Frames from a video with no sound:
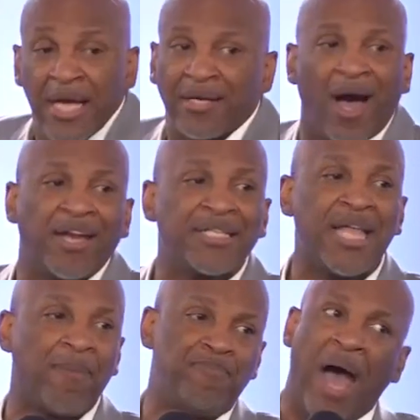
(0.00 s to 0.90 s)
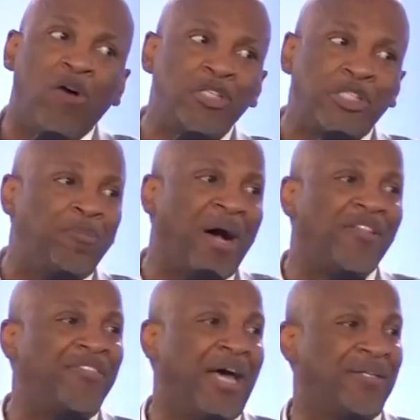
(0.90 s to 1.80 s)
God is not bound by
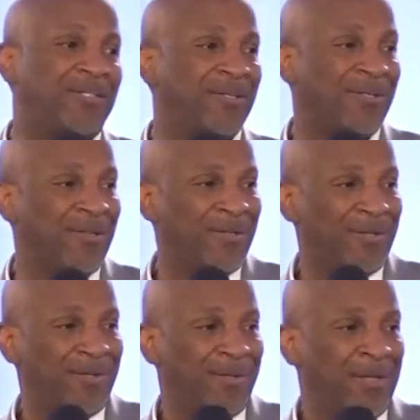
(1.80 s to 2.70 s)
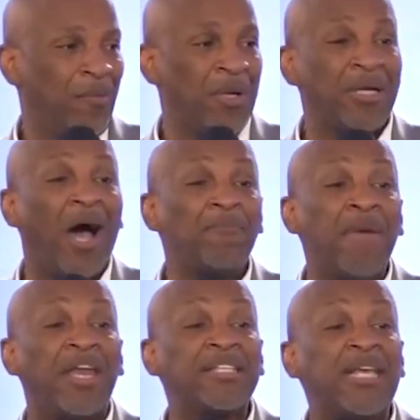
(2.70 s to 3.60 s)
that. When God
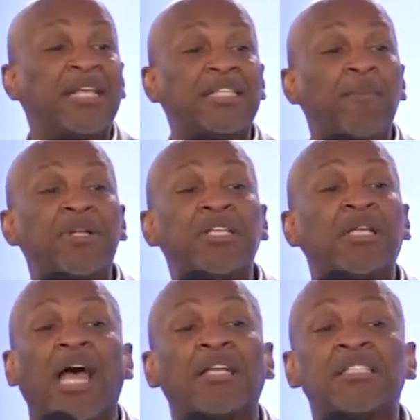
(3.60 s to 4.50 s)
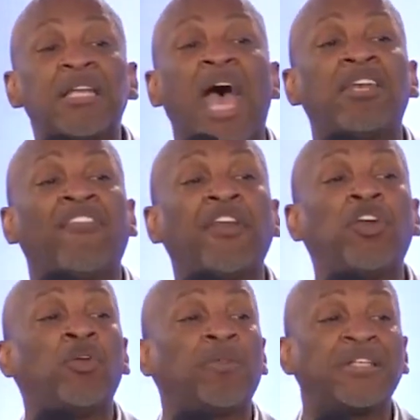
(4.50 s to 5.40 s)
made us in His image and likeness, it had nothing
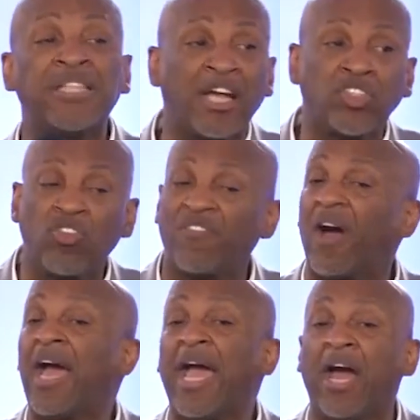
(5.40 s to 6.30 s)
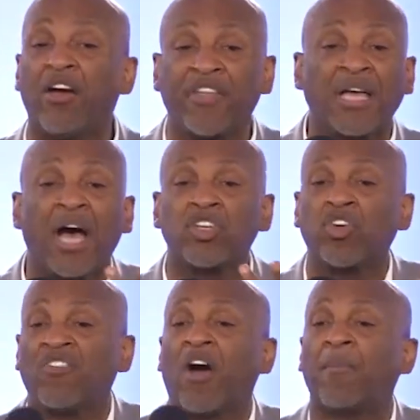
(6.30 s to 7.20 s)
to do with the texture of our hair, the
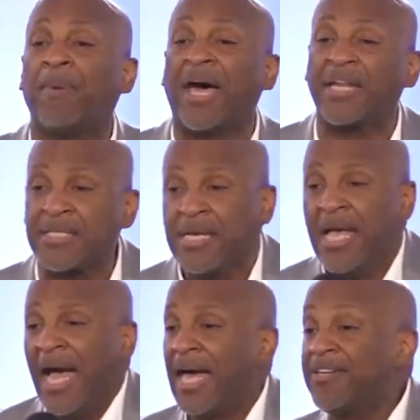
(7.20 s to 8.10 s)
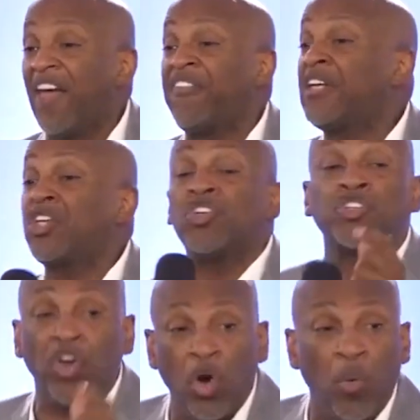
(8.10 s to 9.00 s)
contour of our bodies, had nothing to
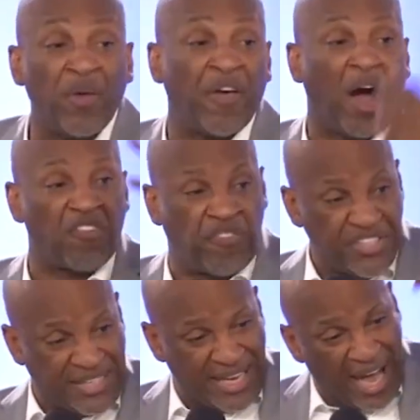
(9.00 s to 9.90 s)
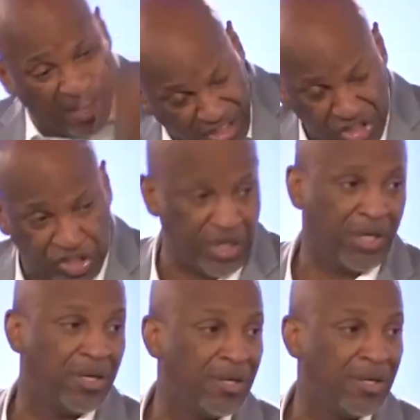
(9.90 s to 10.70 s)
do with our physiology.